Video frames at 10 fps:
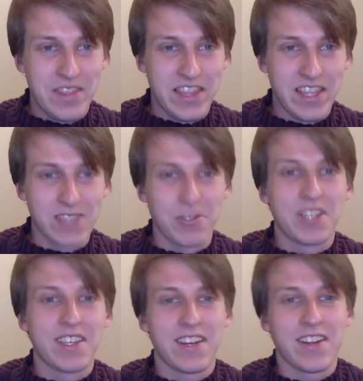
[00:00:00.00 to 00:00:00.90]
these
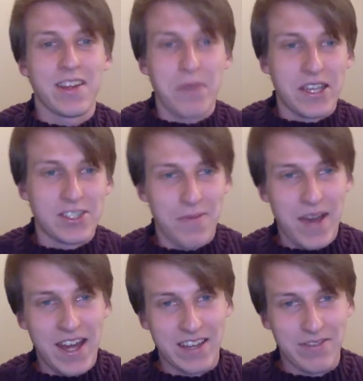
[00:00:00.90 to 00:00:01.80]
would clearly be
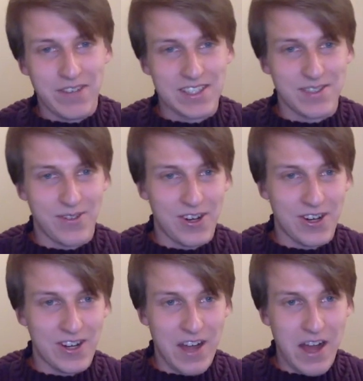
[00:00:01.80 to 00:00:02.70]
traumatic events for
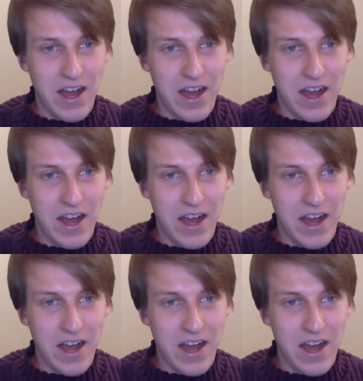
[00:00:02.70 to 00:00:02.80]
her.